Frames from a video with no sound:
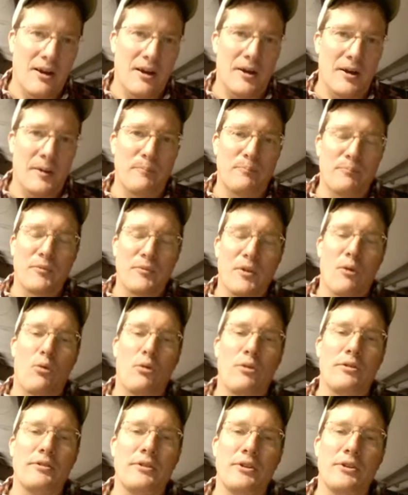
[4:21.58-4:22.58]

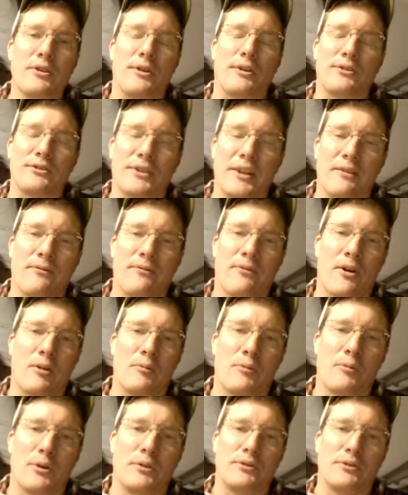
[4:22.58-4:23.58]
We're a New York State farm
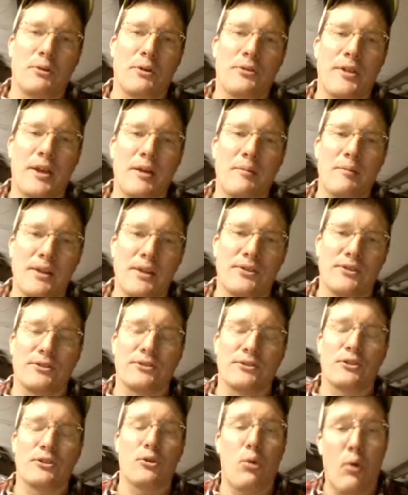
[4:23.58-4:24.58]
brewery. So what that means
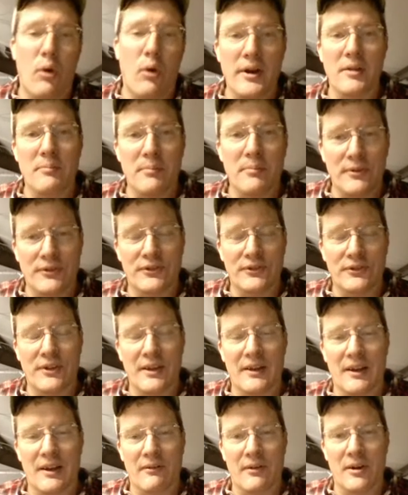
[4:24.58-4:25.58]
is 20%
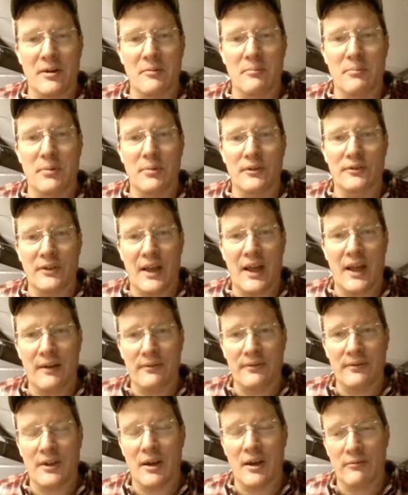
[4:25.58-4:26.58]
of our inputs
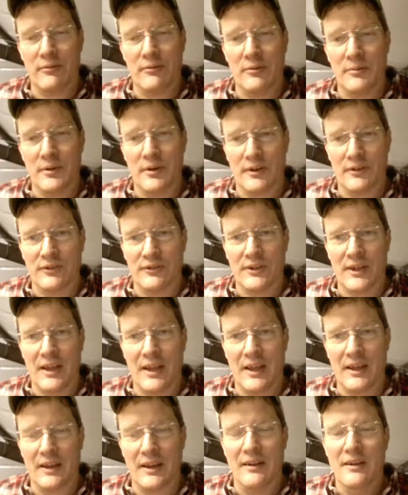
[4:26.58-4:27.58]
have to come from New York
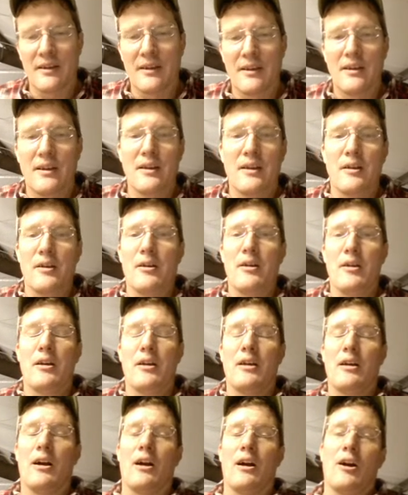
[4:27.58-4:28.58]
State.
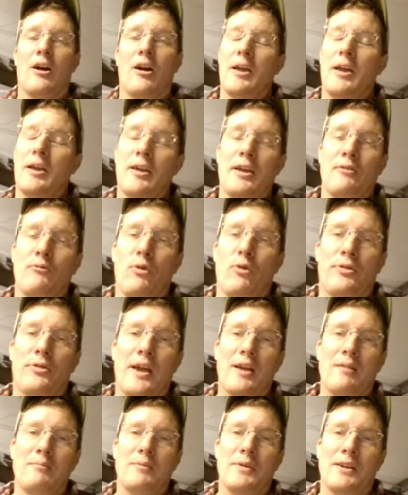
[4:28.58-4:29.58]
And what
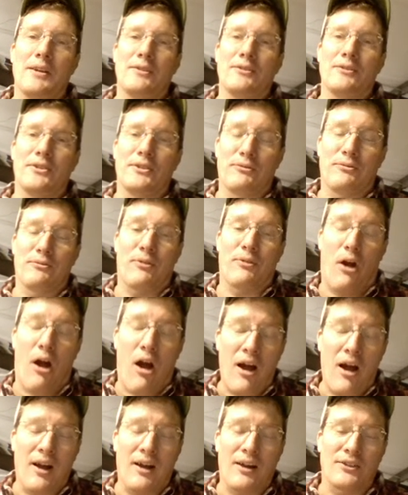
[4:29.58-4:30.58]
that means is for
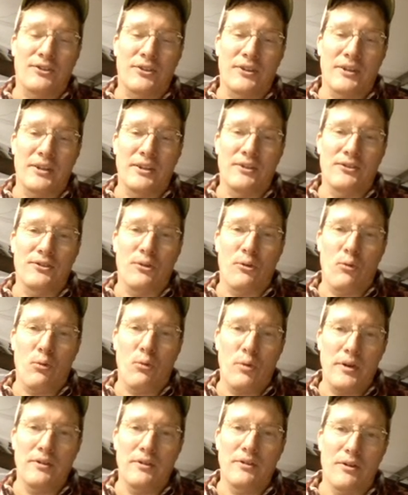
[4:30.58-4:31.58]
us is
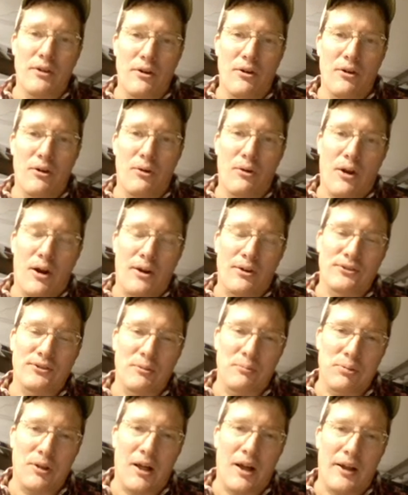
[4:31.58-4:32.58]
we know our
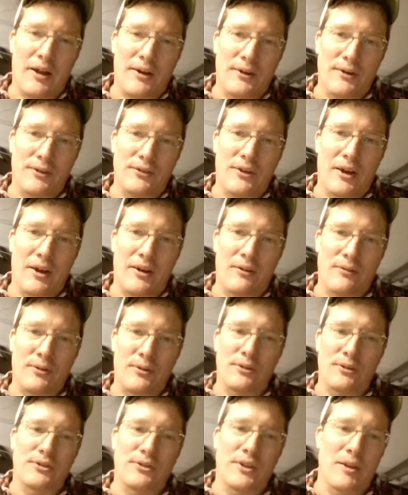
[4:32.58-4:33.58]
suppliers on a
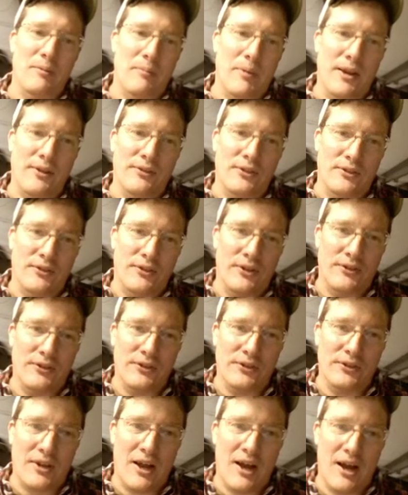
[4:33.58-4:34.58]
first name basis. This
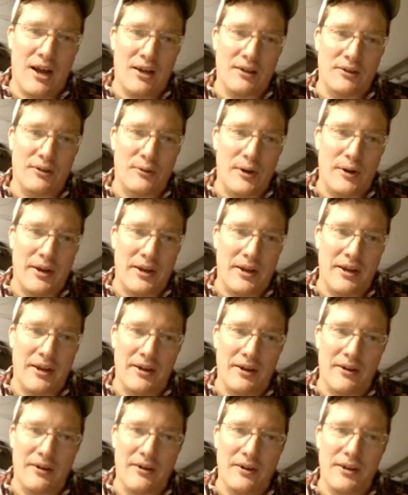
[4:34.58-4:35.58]
is Colin right here.